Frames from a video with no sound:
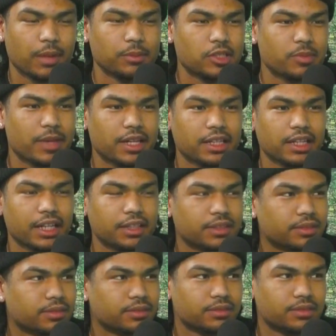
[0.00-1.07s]
just making
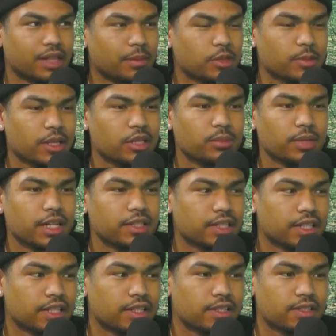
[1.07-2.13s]
beats,
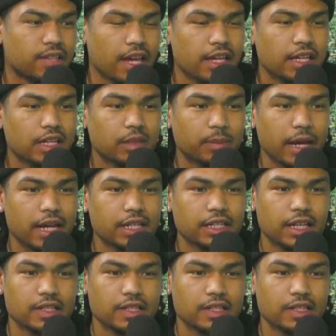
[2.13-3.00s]
and then Tate and Band